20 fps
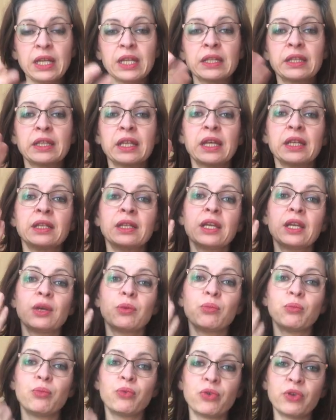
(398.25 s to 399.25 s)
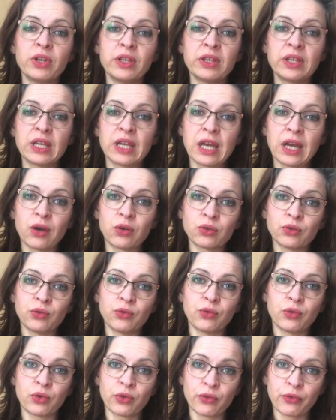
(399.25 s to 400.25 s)
and then breathing out
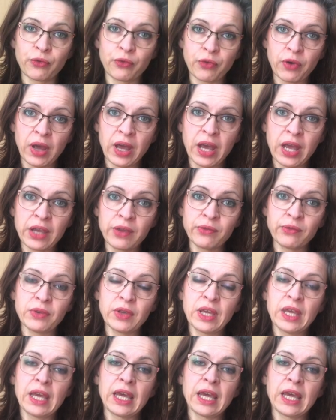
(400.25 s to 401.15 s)
for 5